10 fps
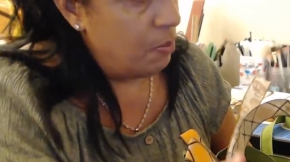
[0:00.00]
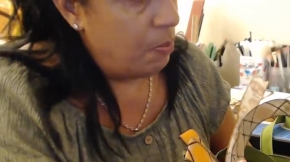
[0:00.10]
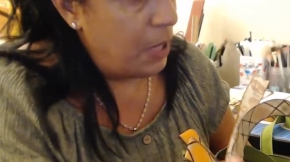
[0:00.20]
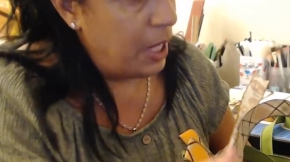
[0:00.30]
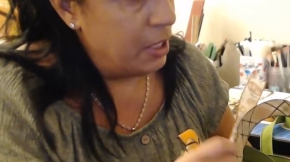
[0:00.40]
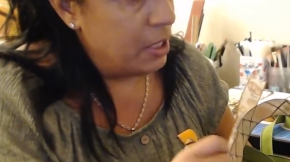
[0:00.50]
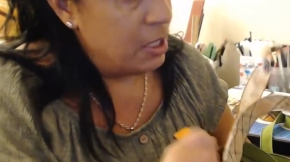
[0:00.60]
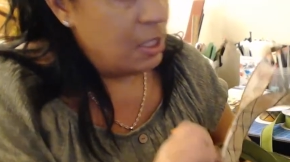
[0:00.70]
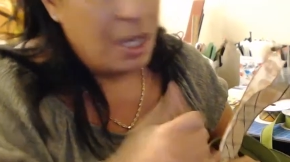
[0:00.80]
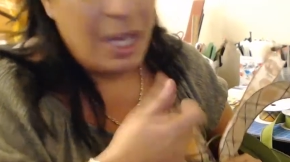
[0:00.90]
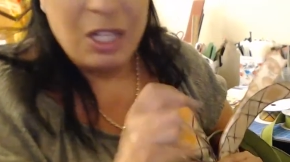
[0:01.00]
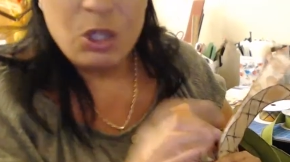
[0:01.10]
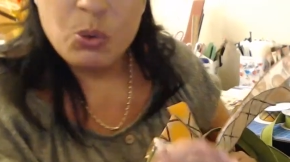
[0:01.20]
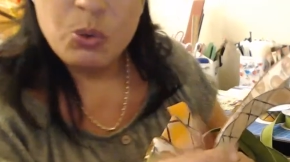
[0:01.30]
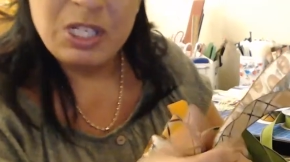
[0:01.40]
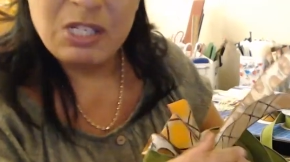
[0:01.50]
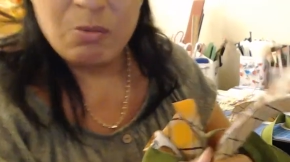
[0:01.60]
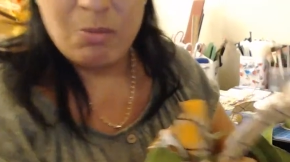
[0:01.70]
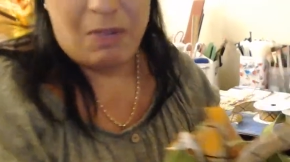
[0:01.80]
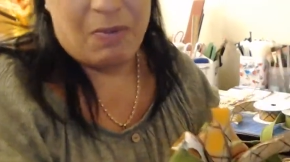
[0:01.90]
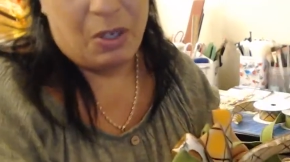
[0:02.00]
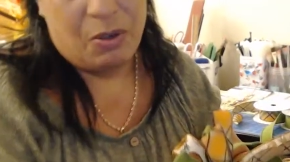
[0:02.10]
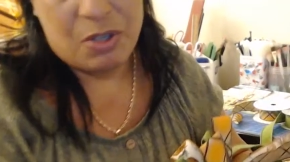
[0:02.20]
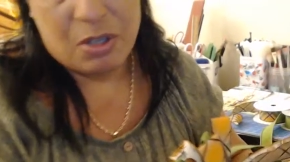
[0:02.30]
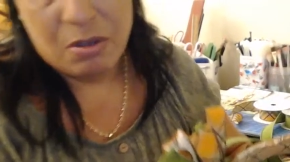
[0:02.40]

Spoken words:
to bend and twist with my fingers.